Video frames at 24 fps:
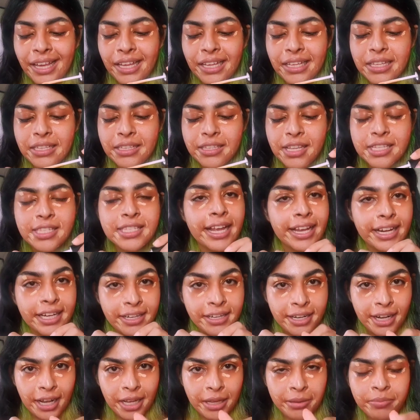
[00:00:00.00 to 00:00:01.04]
take the
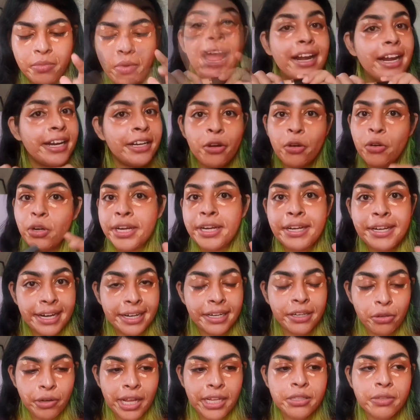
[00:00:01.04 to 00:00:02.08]
second time and I don't
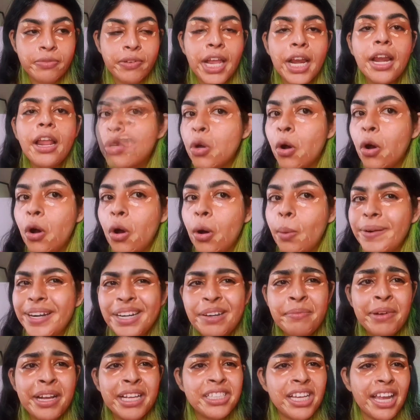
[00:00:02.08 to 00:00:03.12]
intend to as well. So
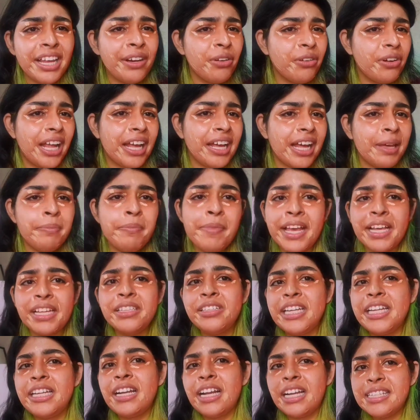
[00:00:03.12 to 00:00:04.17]
pretty much I look like I bathed in